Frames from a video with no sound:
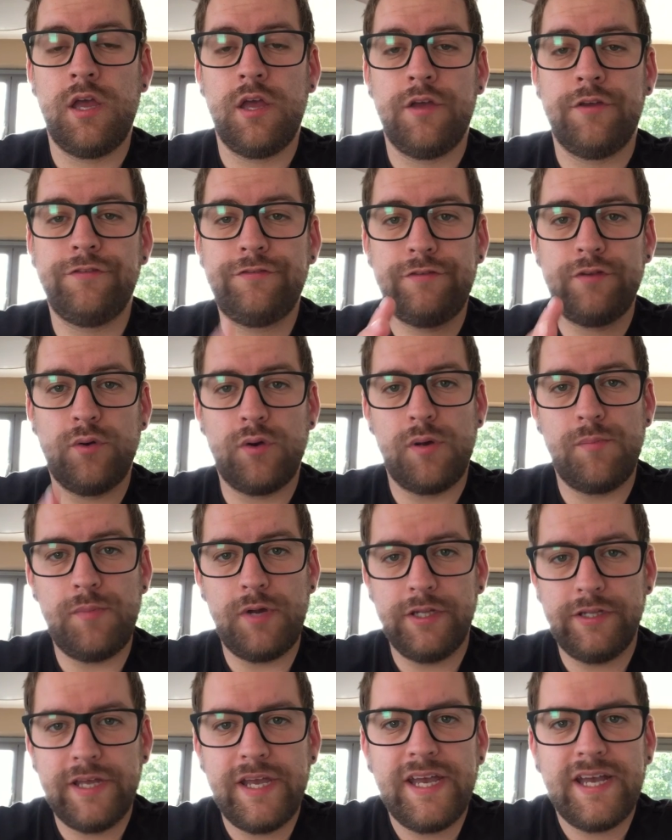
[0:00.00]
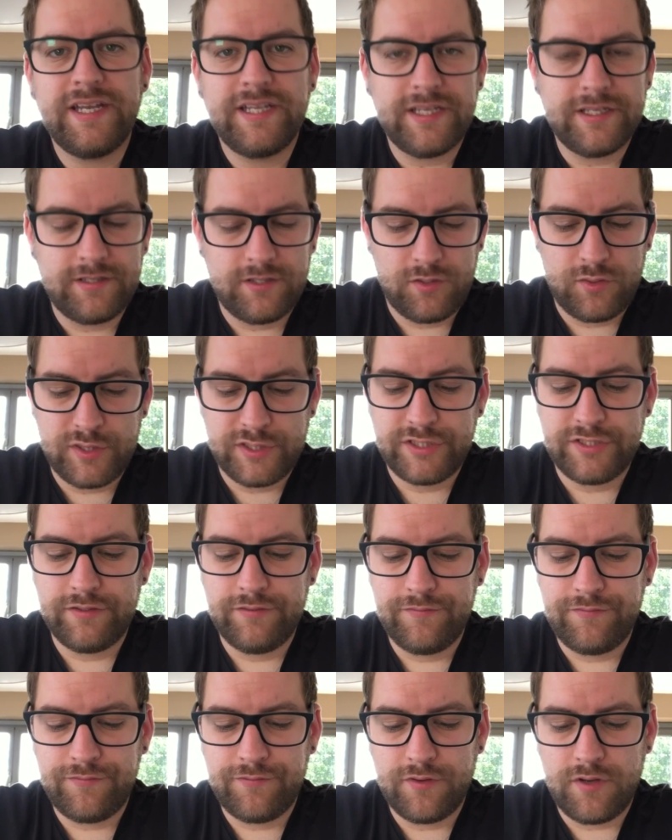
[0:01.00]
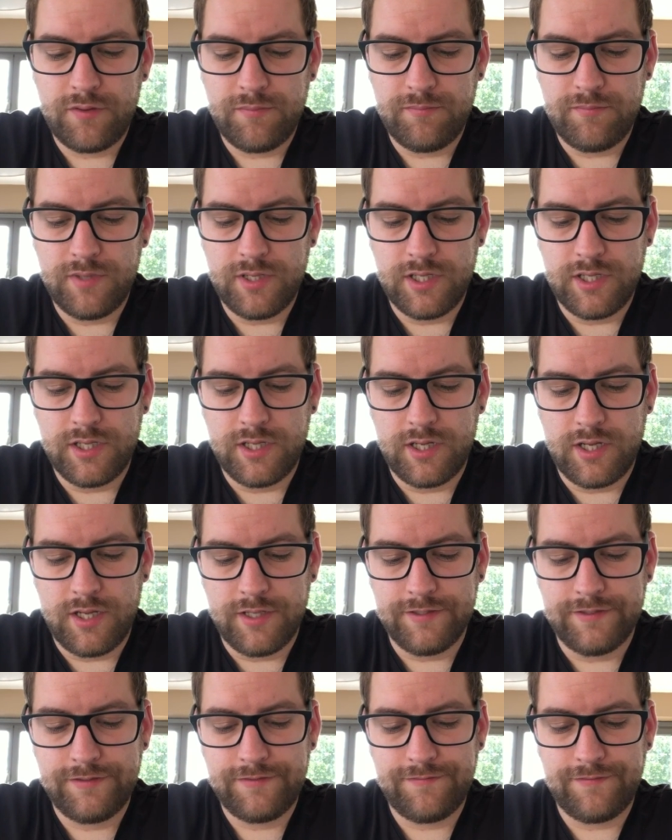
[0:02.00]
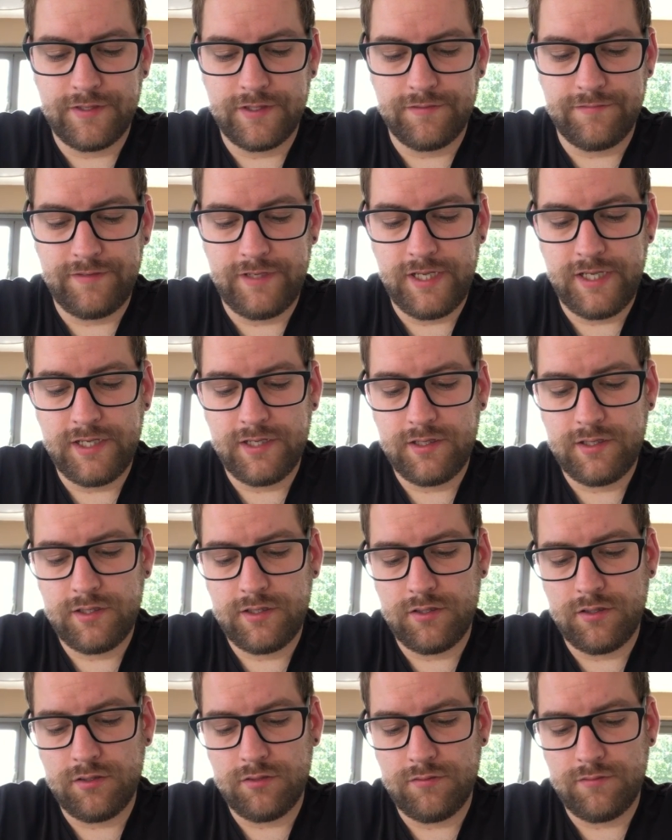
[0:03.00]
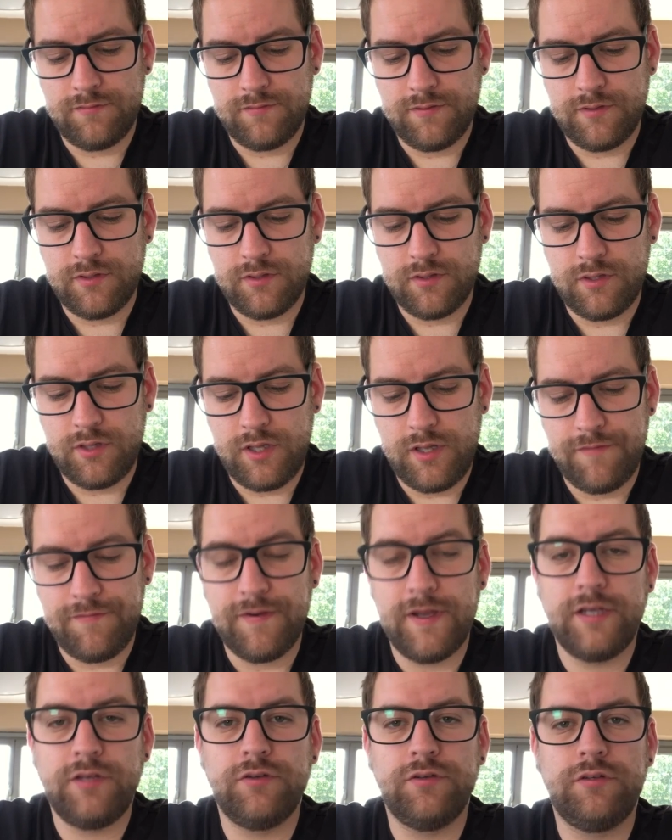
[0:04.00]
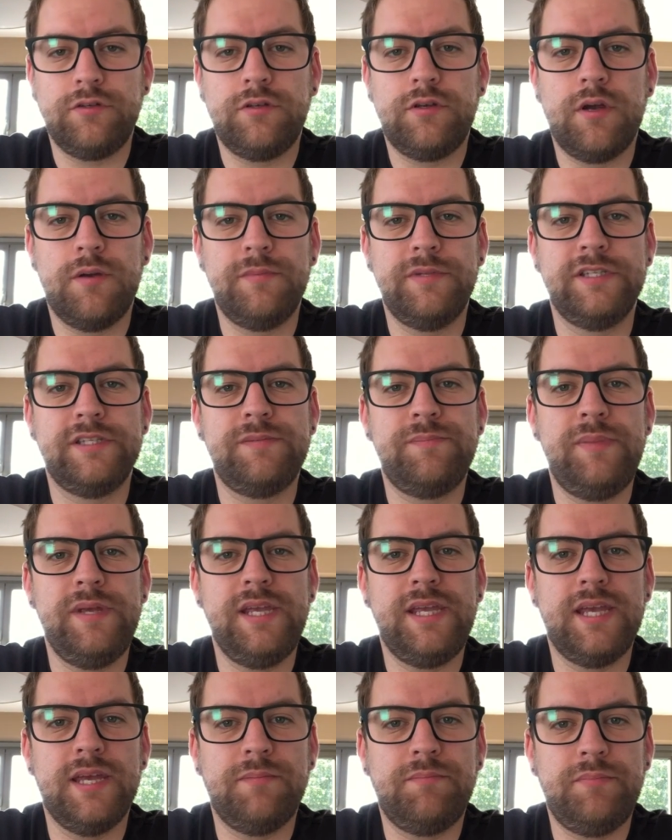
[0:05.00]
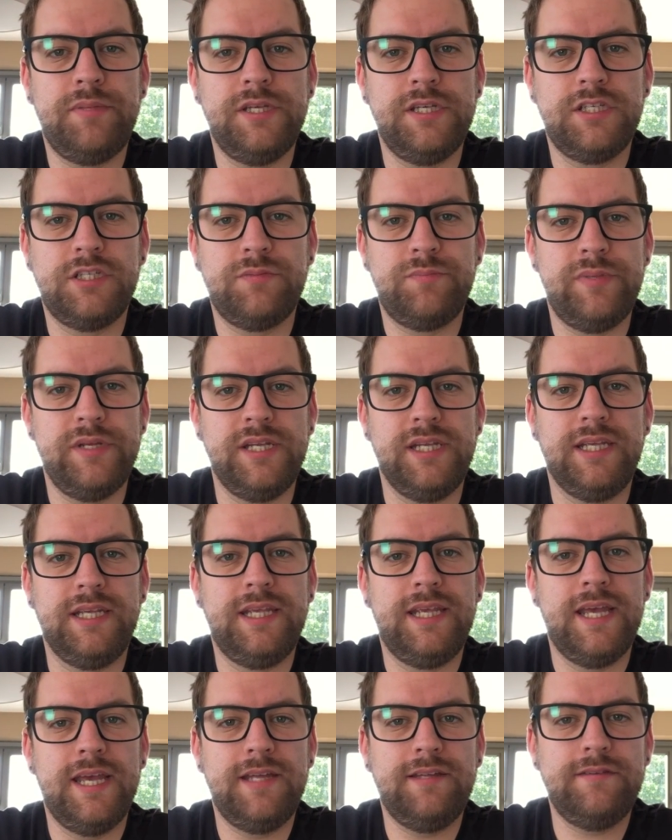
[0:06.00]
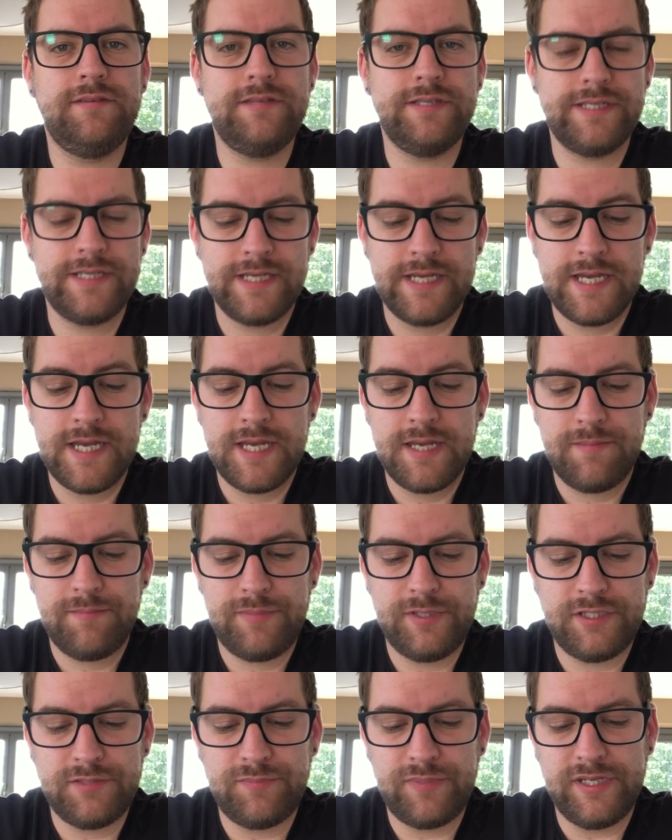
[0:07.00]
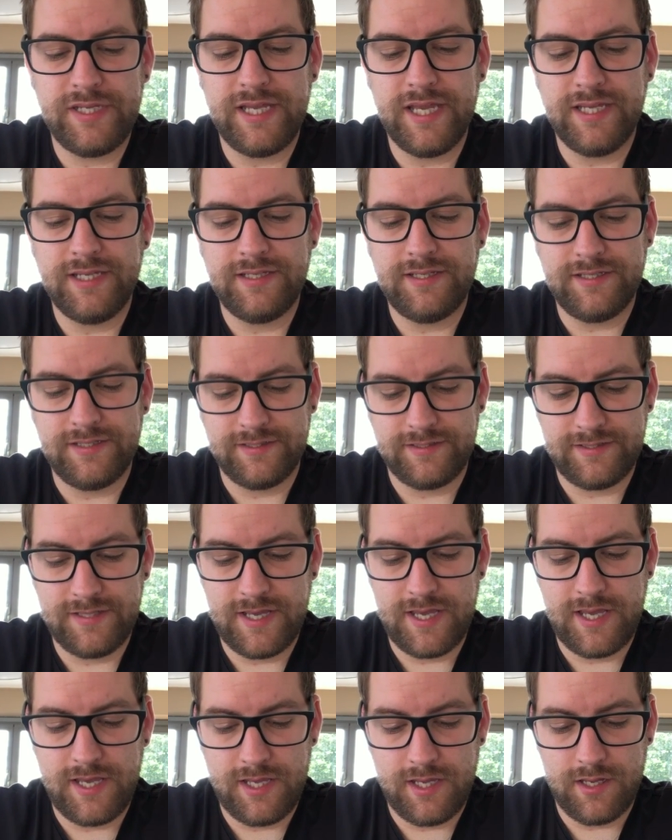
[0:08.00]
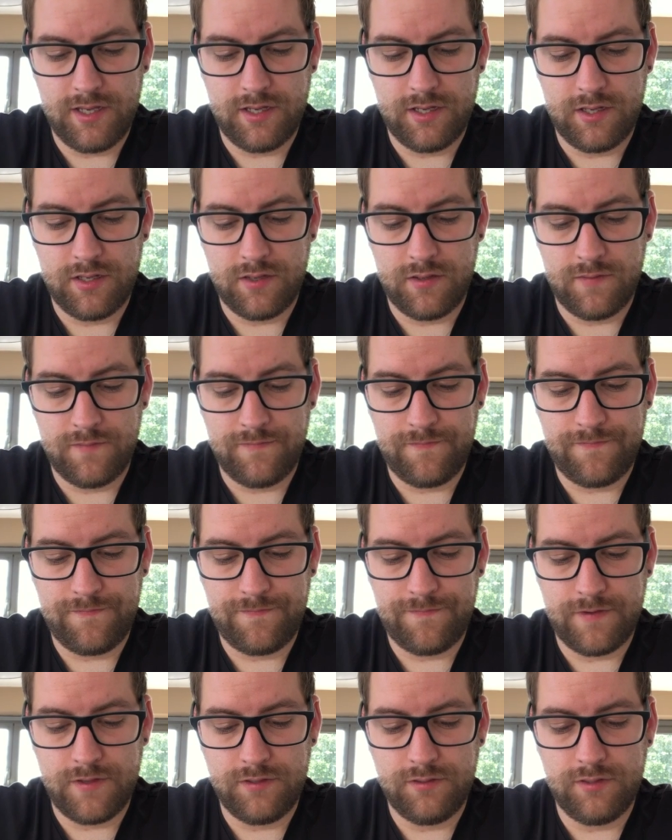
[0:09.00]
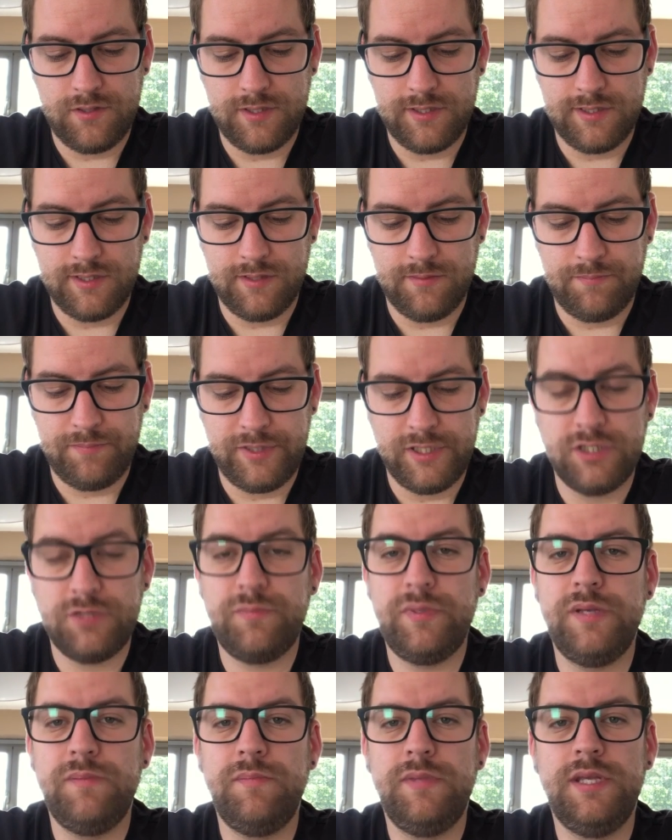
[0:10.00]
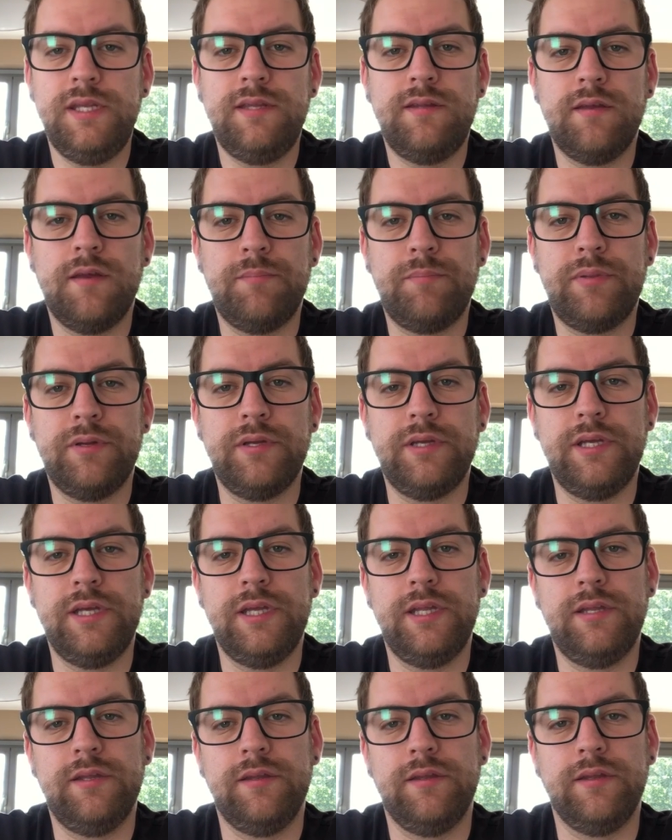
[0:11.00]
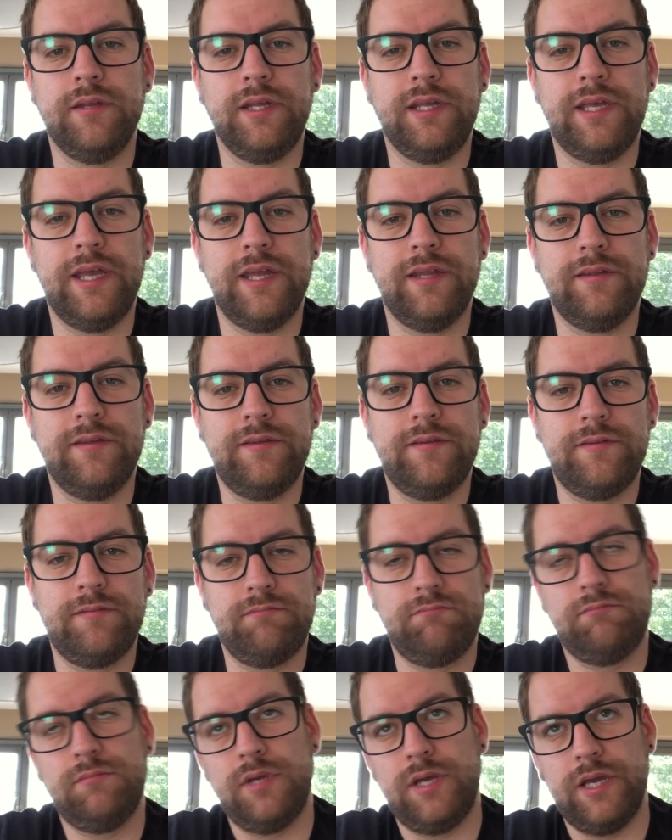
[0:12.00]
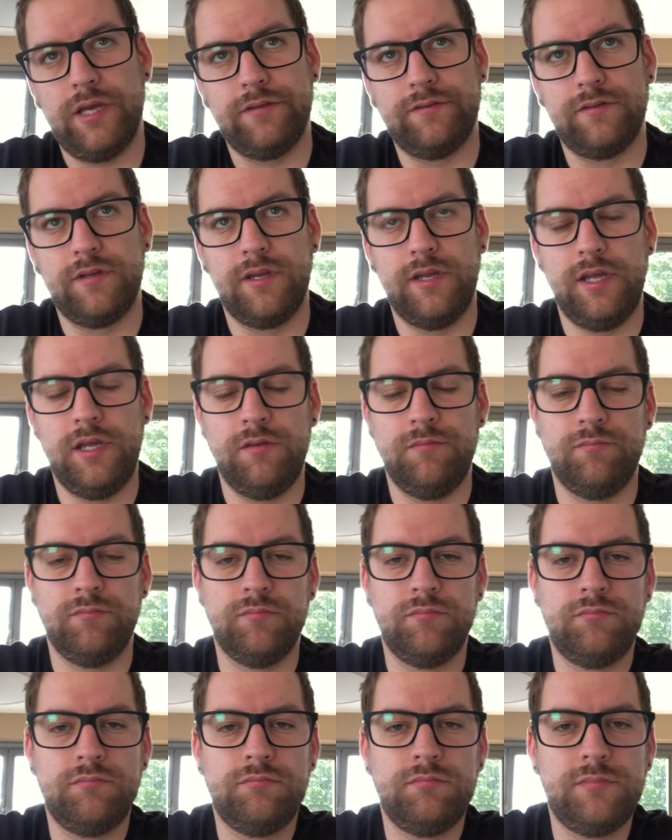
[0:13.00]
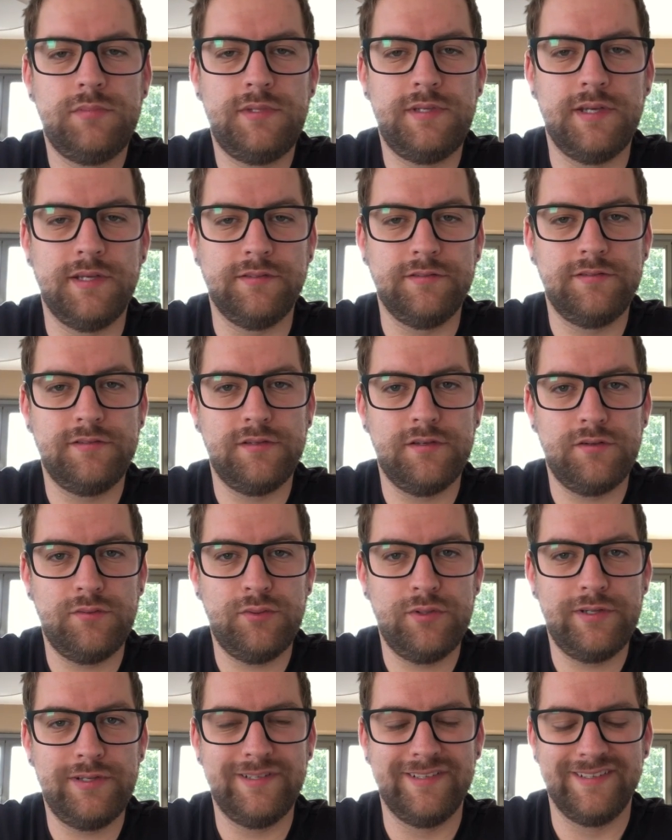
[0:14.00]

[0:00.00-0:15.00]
So on Monday, I got a question from Hannes van der Veke if I could come and speak at PHP Ghent. PHP Ghent is a fun little PHP meetup in Ghent, as the name tells so.